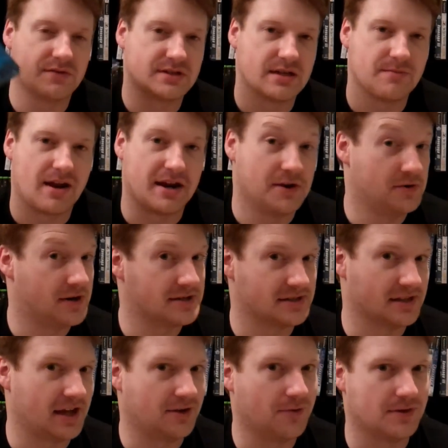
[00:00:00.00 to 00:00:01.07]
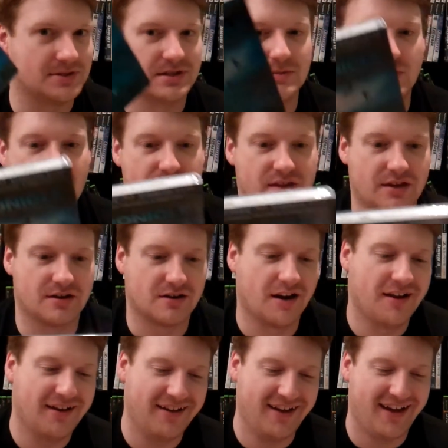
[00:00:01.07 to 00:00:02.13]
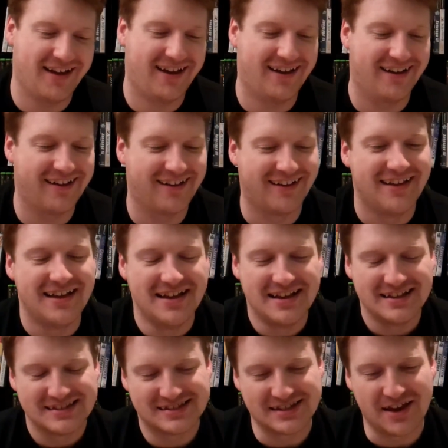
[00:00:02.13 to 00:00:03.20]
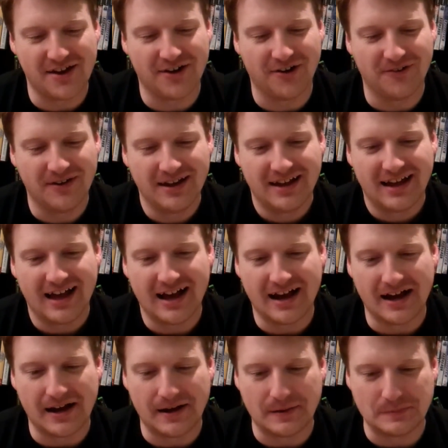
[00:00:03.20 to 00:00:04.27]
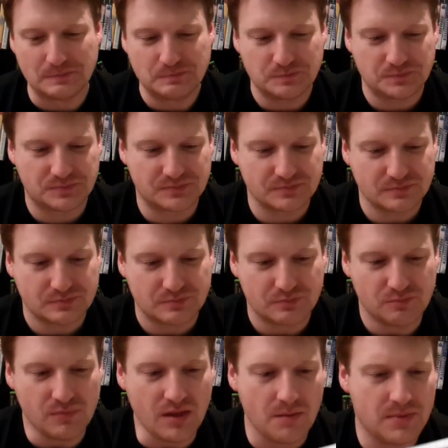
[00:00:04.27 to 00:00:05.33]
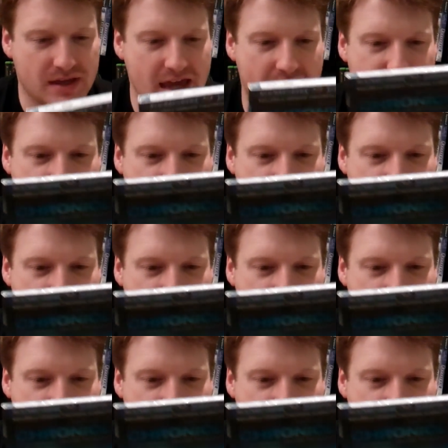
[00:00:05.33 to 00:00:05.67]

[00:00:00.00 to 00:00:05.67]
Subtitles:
with somebody who doesn't like going to the movie theater. So, but yeah,